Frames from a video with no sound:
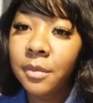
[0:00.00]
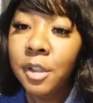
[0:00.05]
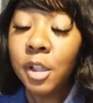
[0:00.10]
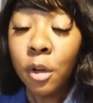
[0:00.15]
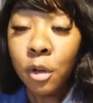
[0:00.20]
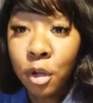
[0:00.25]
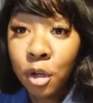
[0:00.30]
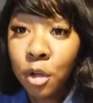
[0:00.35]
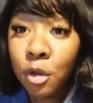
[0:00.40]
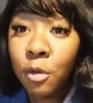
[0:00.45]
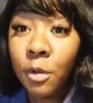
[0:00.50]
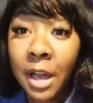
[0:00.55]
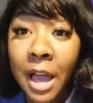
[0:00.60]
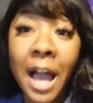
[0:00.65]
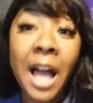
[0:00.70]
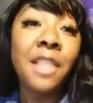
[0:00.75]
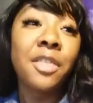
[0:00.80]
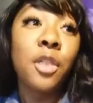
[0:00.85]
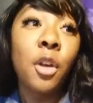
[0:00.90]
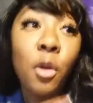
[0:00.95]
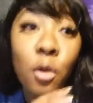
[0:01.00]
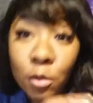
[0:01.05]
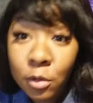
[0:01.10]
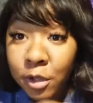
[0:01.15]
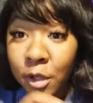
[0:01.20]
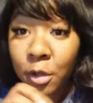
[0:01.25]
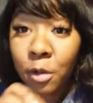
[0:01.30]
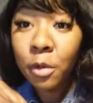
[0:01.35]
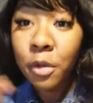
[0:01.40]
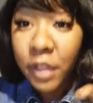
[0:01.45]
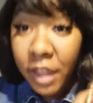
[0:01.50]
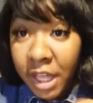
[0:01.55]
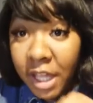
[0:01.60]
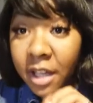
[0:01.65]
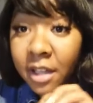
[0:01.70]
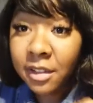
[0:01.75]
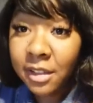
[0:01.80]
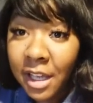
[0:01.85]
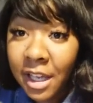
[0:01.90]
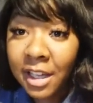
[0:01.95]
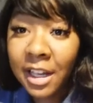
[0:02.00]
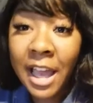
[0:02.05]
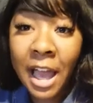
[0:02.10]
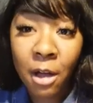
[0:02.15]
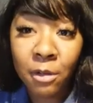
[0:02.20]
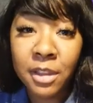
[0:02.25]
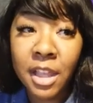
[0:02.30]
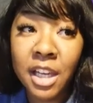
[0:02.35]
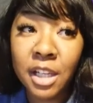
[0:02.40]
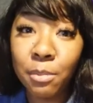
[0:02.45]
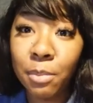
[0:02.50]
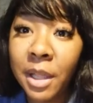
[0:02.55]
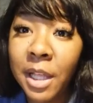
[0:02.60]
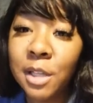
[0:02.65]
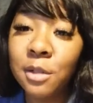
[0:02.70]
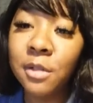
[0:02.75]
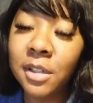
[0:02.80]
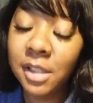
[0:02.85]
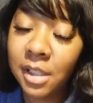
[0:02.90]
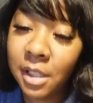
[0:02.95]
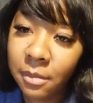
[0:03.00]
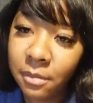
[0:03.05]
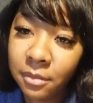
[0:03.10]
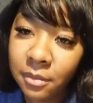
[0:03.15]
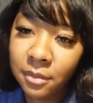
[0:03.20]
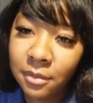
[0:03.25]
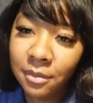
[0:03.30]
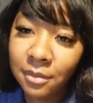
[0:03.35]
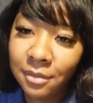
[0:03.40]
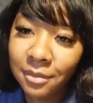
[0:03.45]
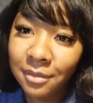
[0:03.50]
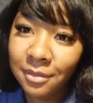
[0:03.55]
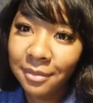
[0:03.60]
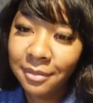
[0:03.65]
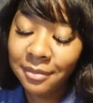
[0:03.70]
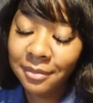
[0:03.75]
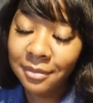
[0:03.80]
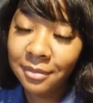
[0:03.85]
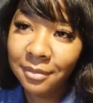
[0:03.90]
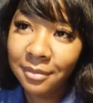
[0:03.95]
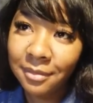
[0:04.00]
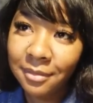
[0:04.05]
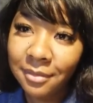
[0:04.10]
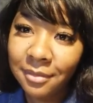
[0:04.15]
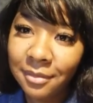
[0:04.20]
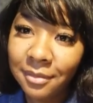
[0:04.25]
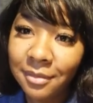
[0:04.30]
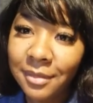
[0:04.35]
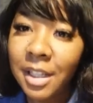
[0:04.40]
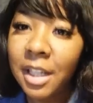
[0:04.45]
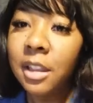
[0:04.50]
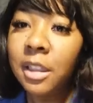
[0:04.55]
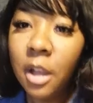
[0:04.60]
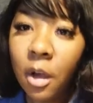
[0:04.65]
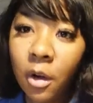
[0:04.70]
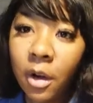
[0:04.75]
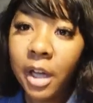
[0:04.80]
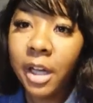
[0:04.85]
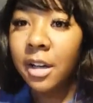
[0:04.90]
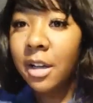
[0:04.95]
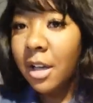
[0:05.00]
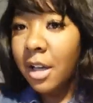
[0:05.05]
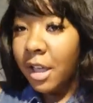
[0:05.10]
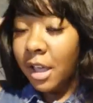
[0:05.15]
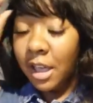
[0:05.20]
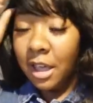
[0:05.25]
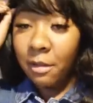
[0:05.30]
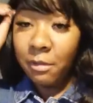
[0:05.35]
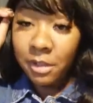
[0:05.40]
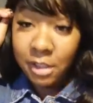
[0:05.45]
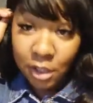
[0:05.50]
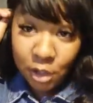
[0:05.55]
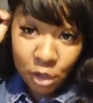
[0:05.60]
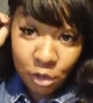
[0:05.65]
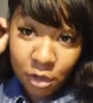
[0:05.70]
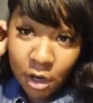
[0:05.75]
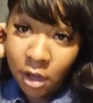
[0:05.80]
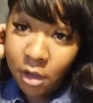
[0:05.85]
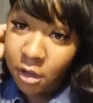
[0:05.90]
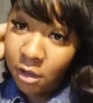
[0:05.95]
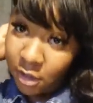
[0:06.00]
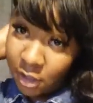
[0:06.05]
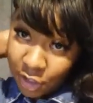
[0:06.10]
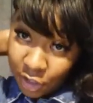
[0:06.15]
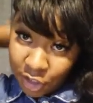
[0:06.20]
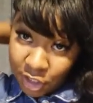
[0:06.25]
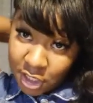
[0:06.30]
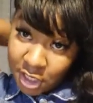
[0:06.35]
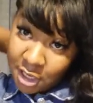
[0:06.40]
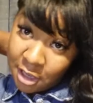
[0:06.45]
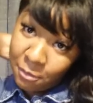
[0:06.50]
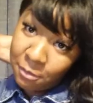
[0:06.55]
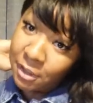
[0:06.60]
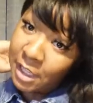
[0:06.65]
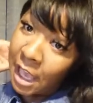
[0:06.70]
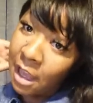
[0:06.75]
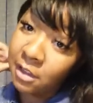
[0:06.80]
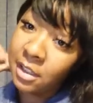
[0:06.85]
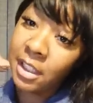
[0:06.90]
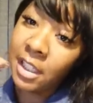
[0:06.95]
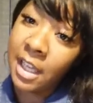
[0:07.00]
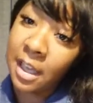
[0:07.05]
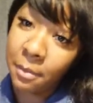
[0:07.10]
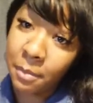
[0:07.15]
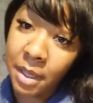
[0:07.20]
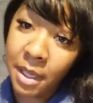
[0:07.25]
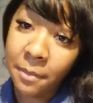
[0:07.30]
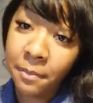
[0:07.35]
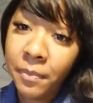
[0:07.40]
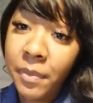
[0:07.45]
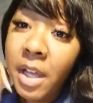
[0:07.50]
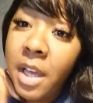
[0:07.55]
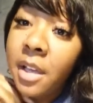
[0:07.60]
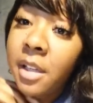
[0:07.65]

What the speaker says: So you caught those little things and count that as plagiarism. Lord, it was a struggle because she was out to get me.